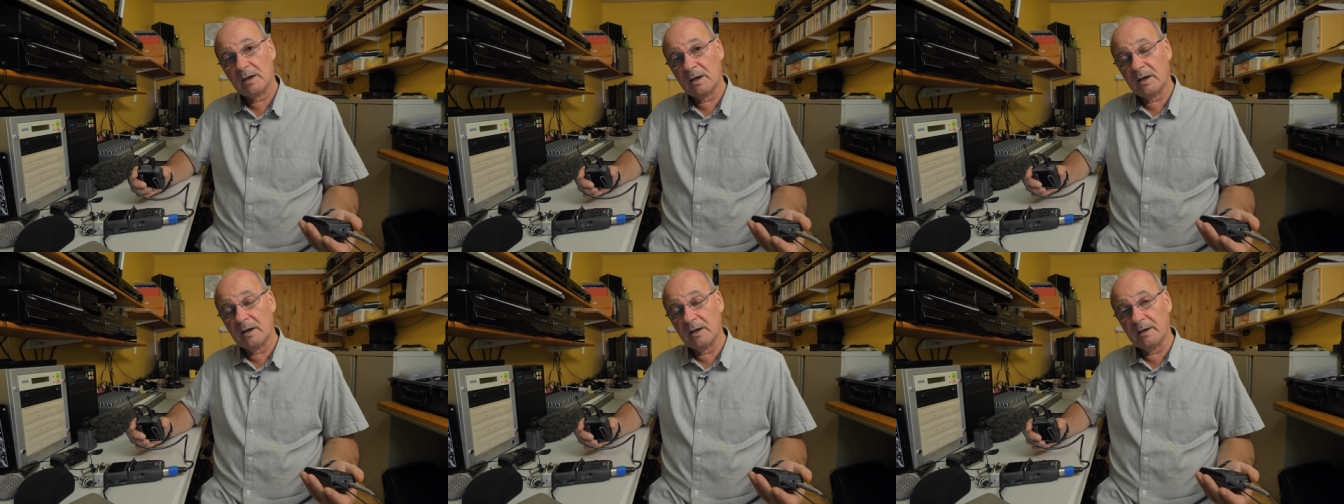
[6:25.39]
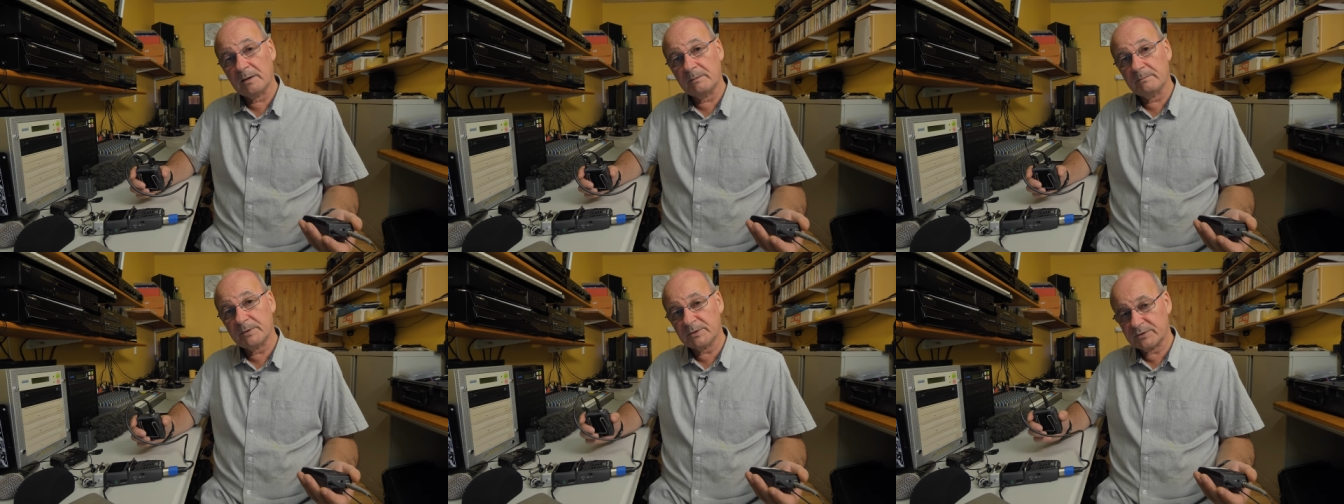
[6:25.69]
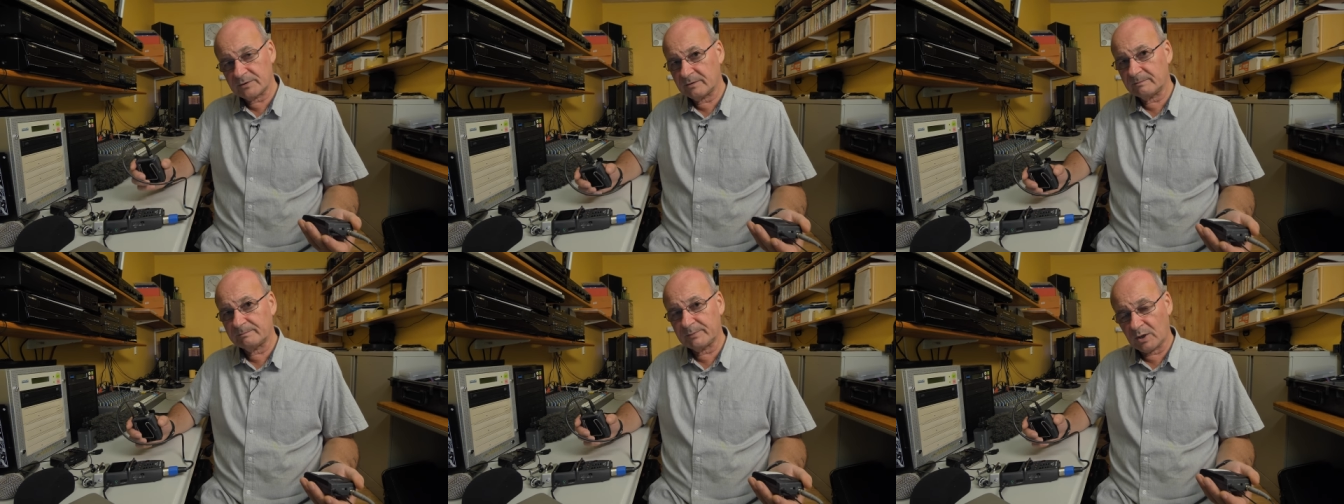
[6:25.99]
um,
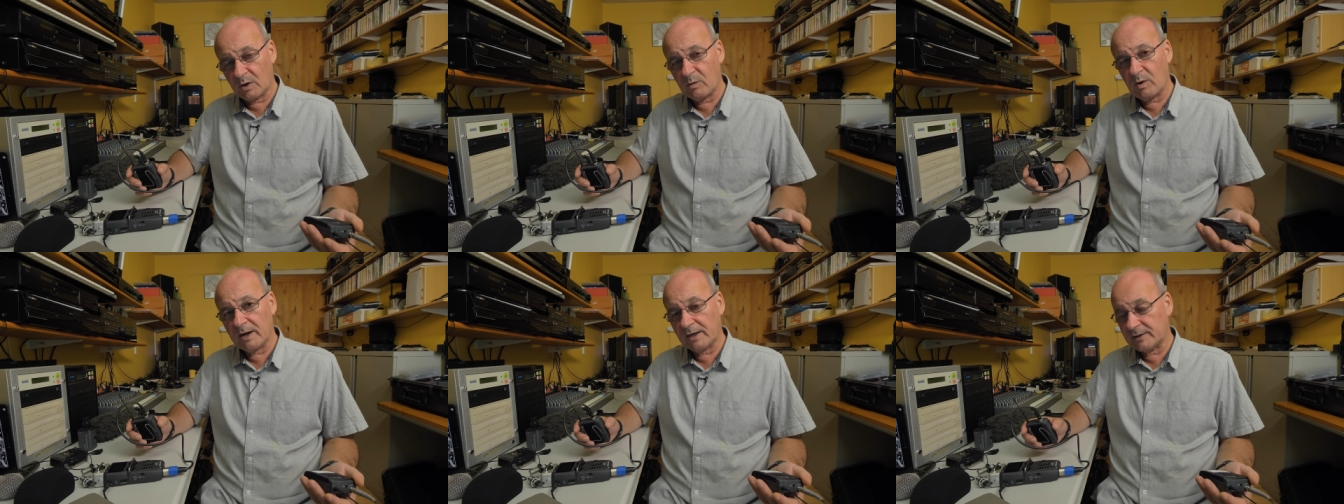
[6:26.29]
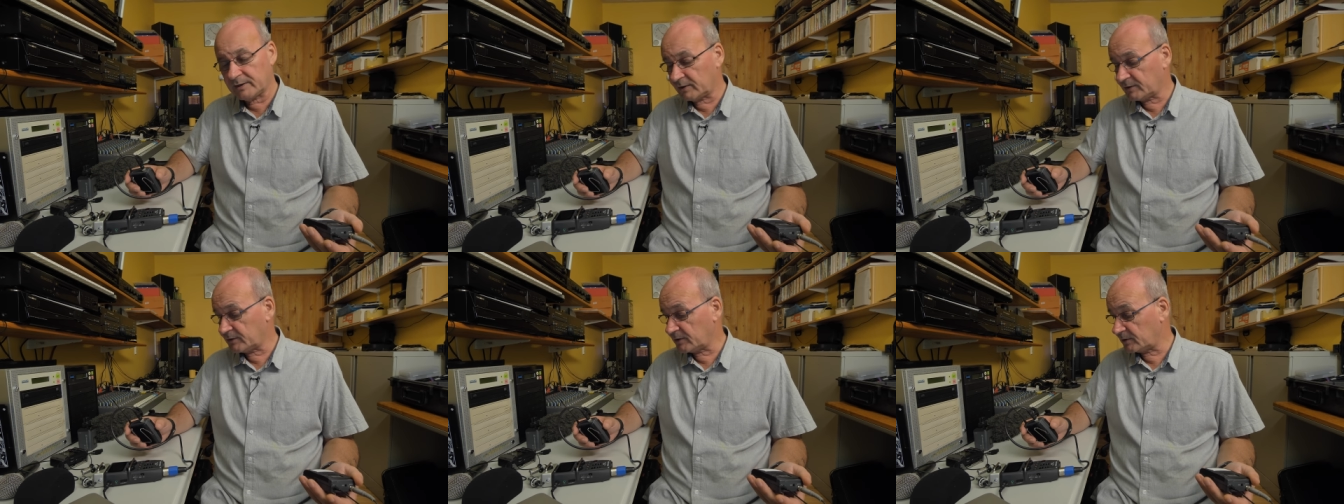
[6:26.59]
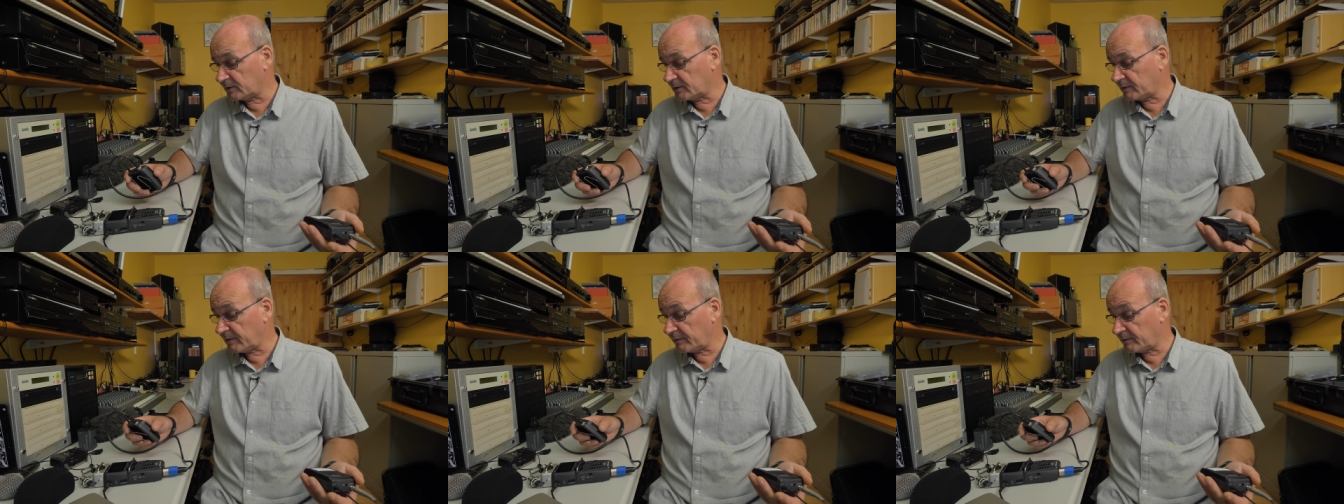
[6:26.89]
but, but quite a
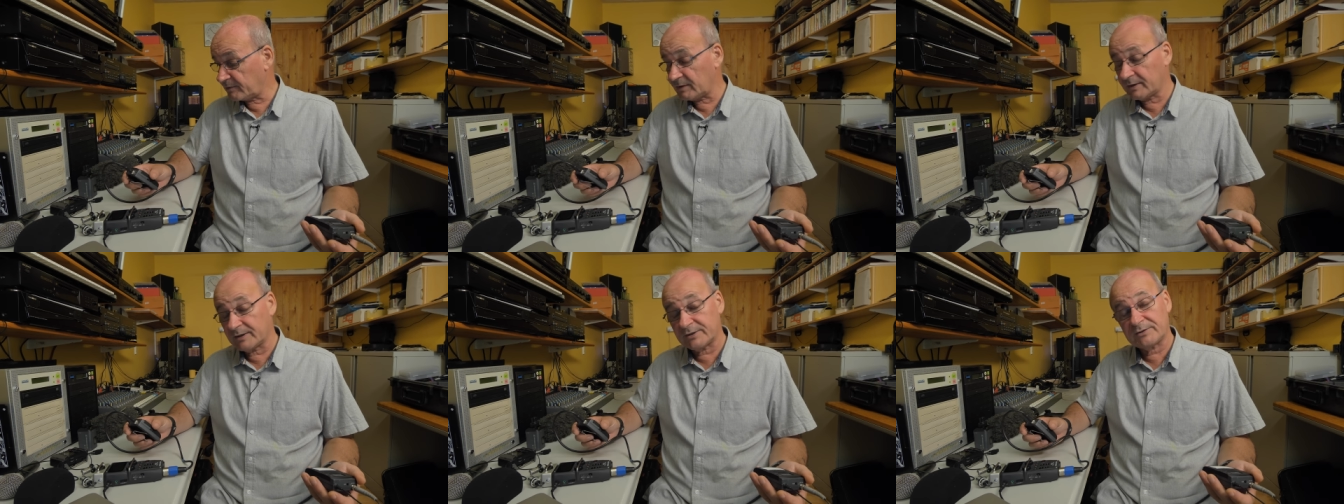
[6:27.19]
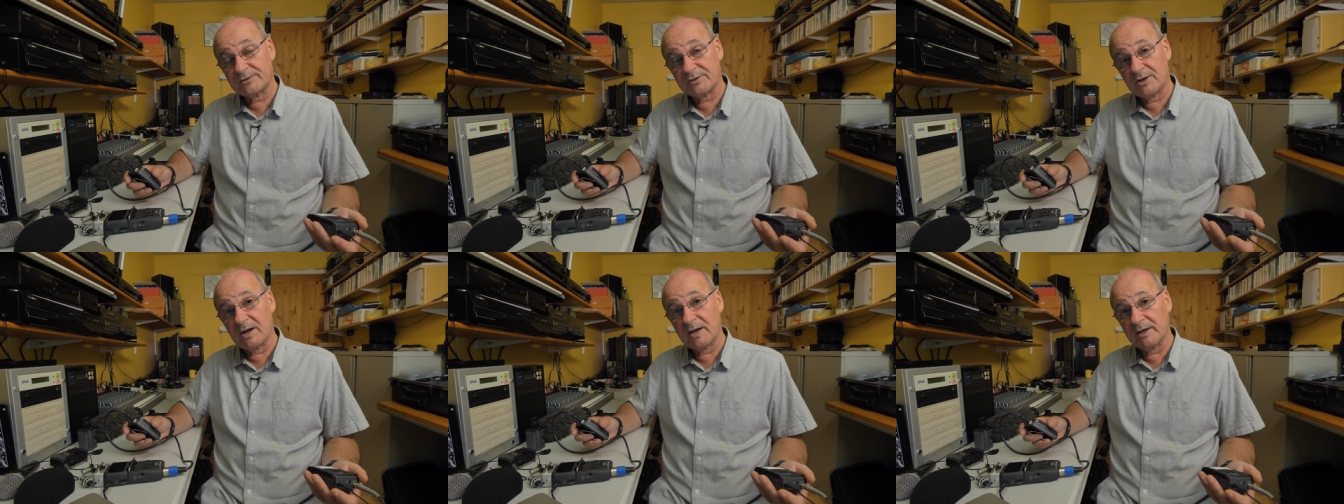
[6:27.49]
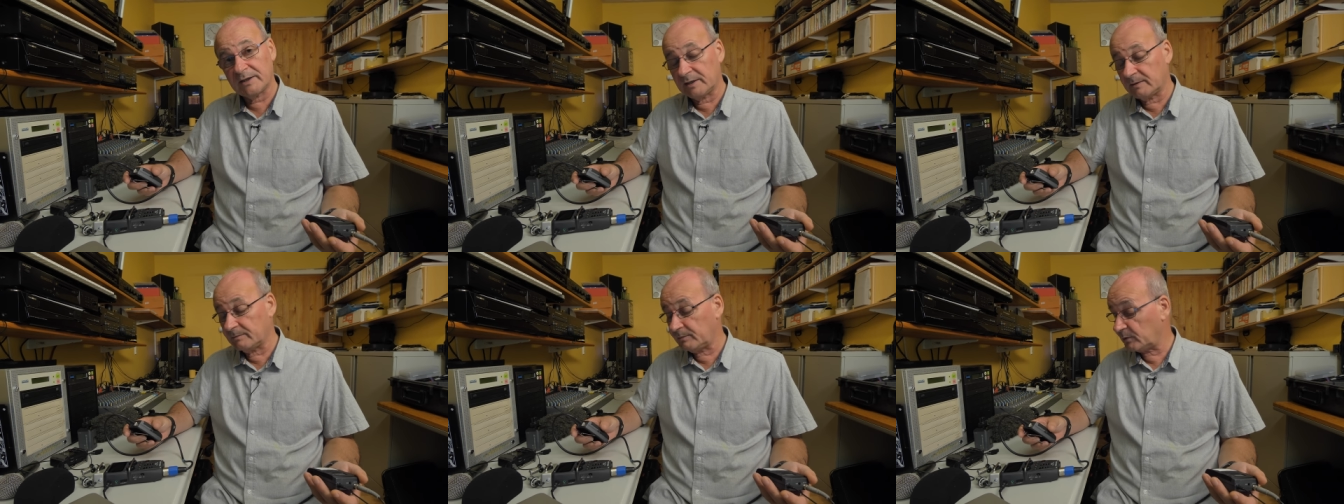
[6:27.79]
distance. I've never really
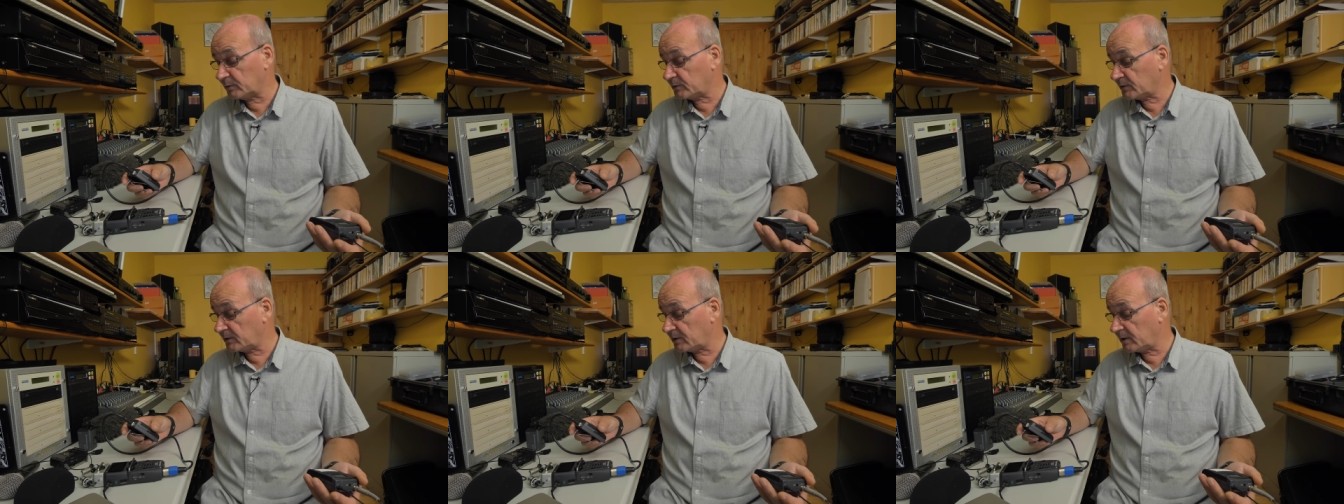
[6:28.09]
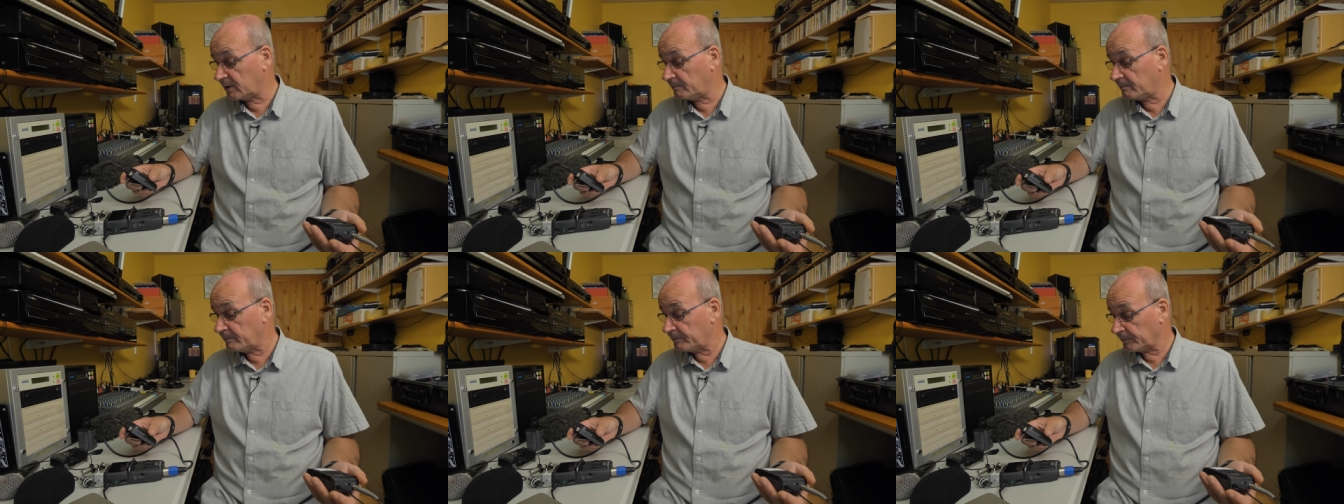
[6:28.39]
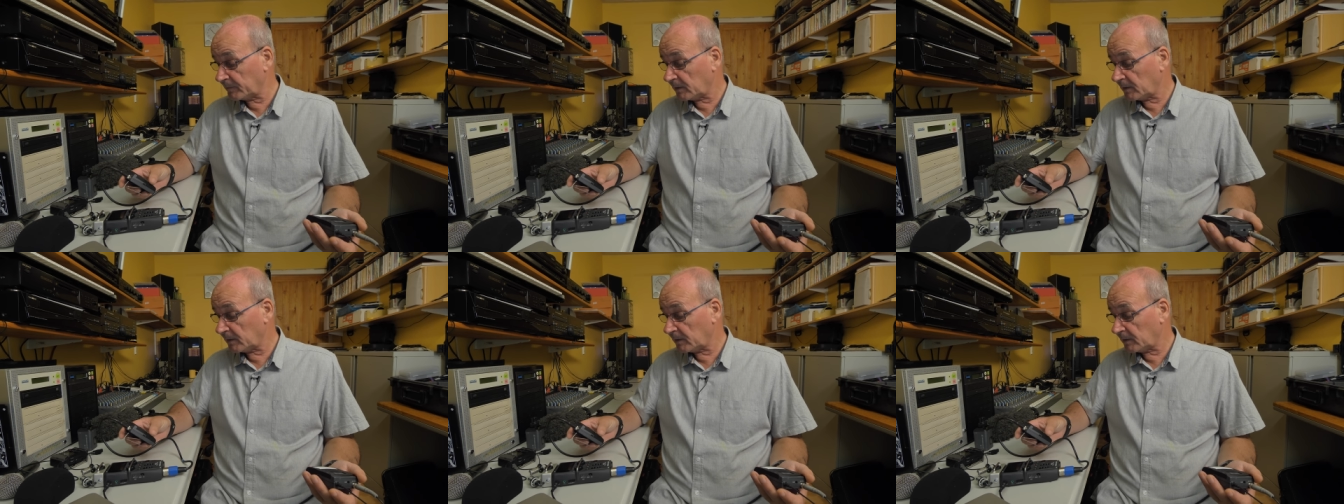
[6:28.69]
tried it, but um,